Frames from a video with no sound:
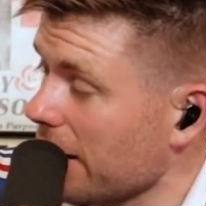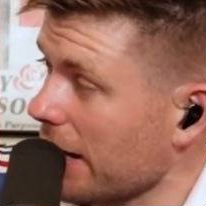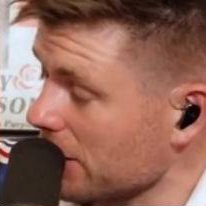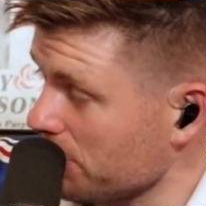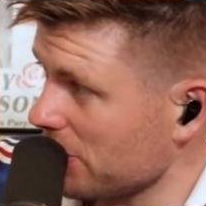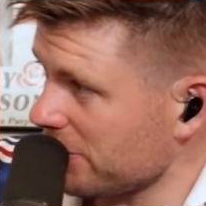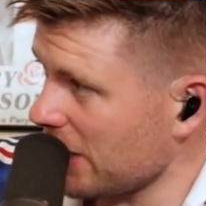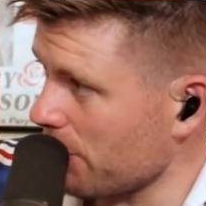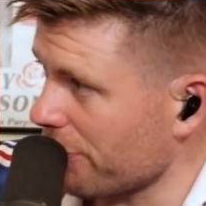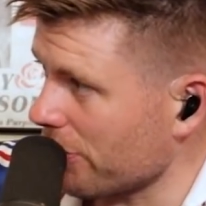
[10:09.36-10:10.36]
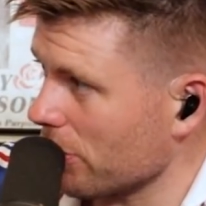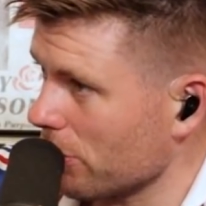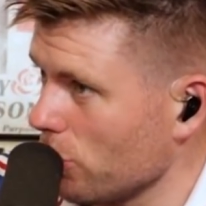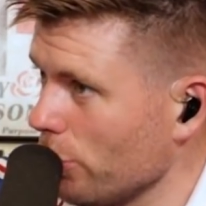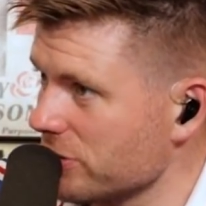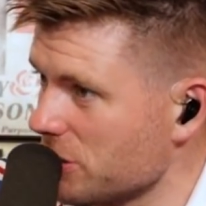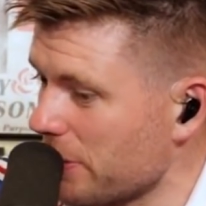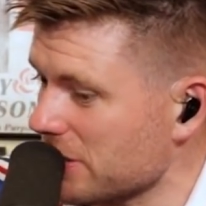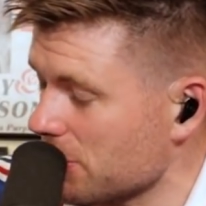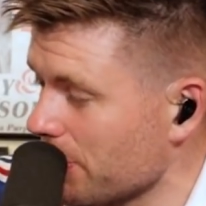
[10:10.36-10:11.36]
And it'd be the same for who has the
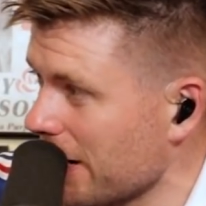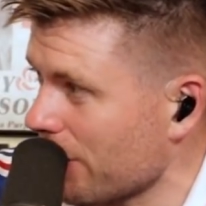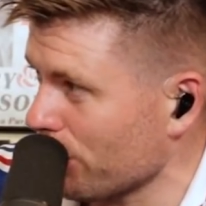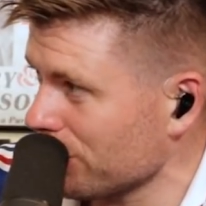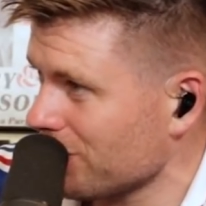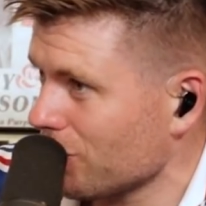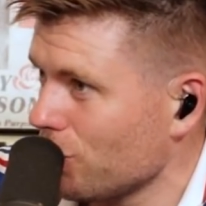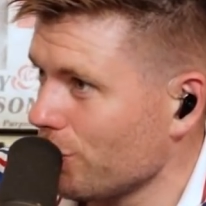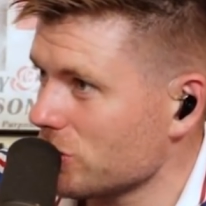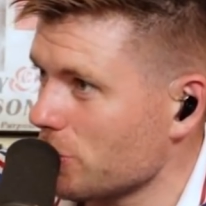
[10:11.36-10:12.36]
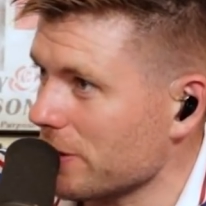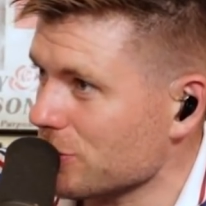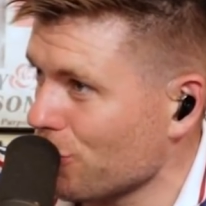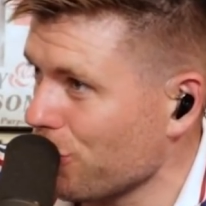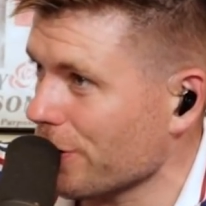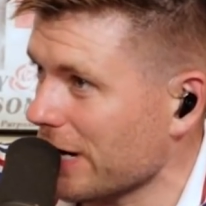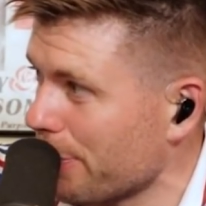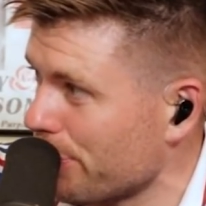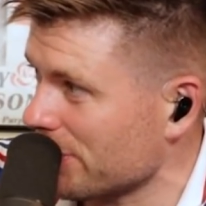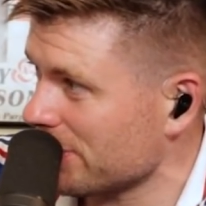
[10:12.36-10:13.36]
best tomatoes, who has the best cooking
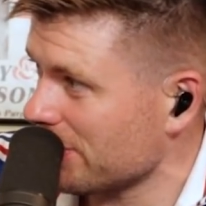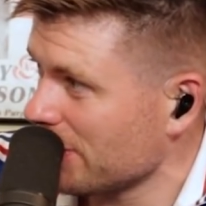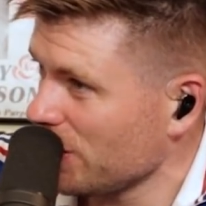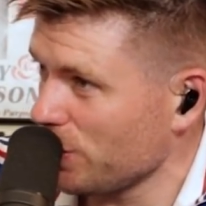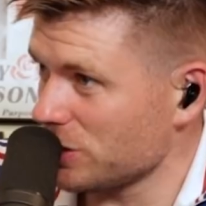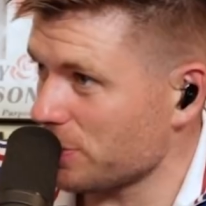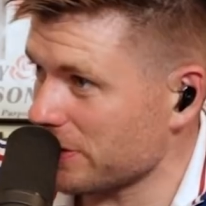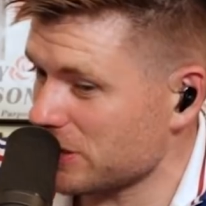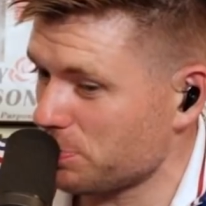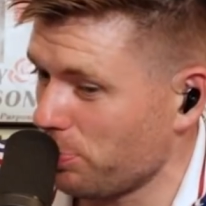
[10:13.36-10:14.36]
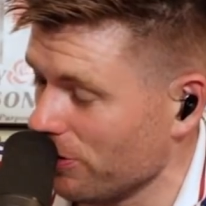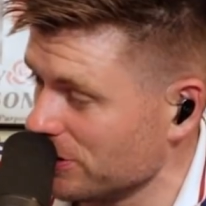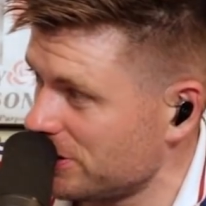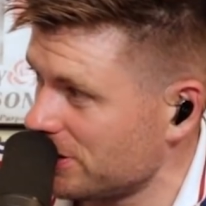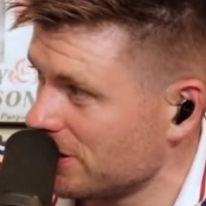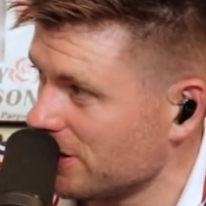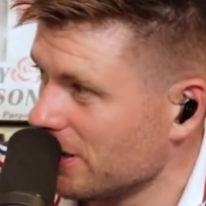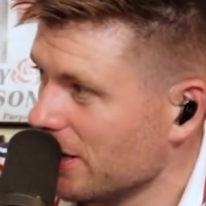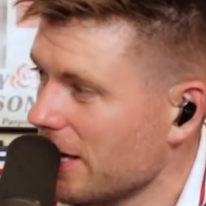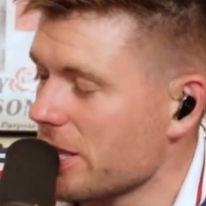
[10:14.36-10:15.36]
apples, who has the best spuds.
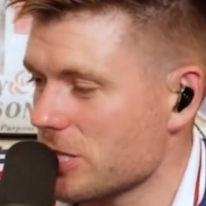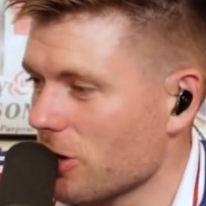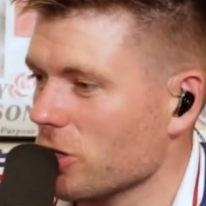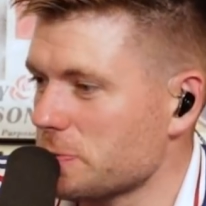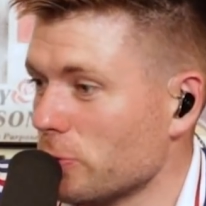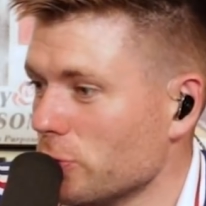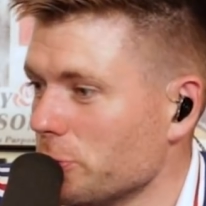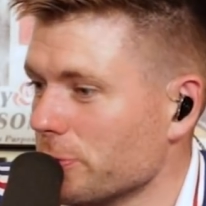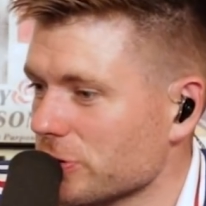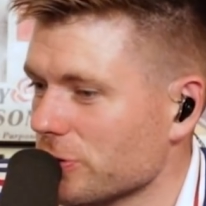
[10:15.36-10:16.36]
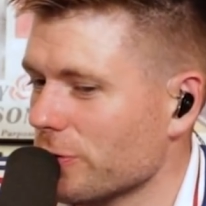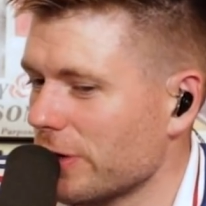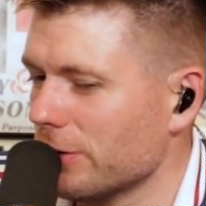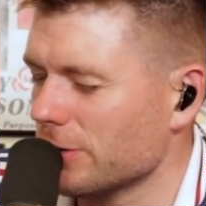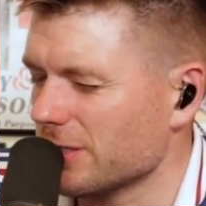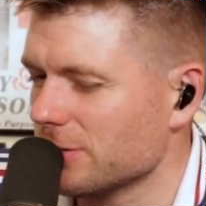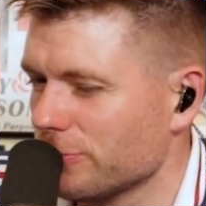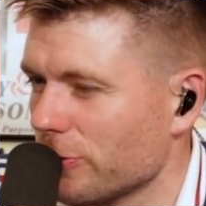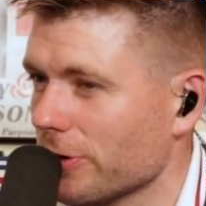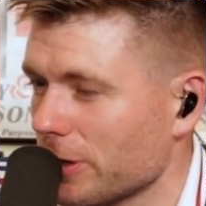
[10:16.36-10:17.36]
Then there'd always be rumours going around that
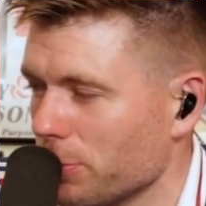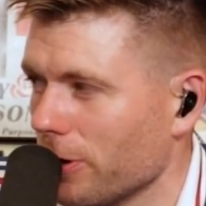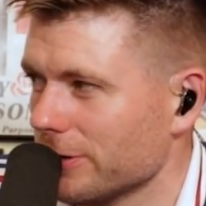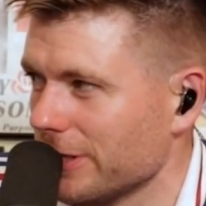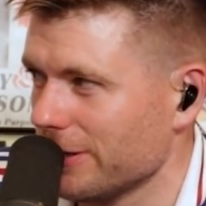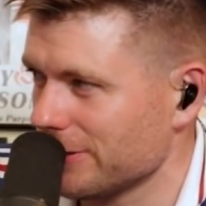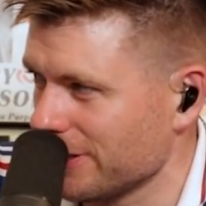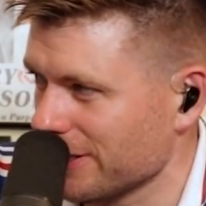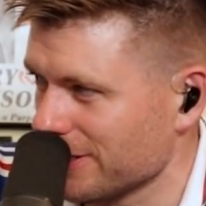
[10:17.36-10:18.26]
some fucker had bought theirs